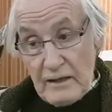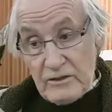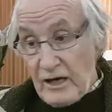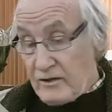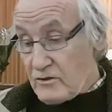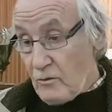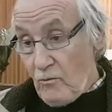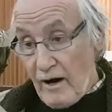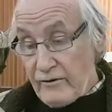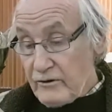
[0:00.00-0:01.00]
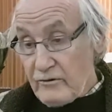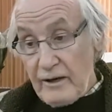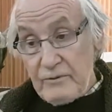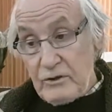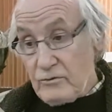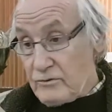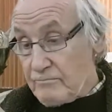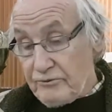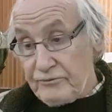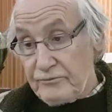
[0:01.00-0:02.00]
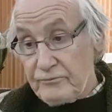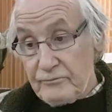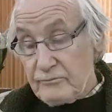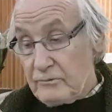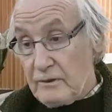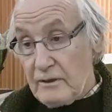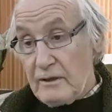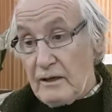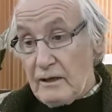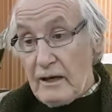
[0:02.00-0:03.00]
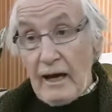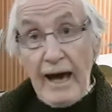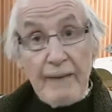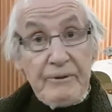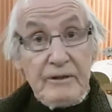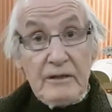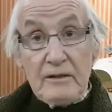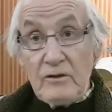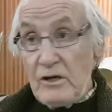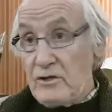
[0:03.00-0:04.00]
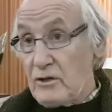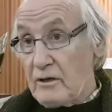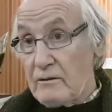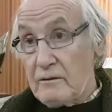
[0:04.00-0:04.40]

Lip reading: change the water to grape juice. Happened in Indonesia.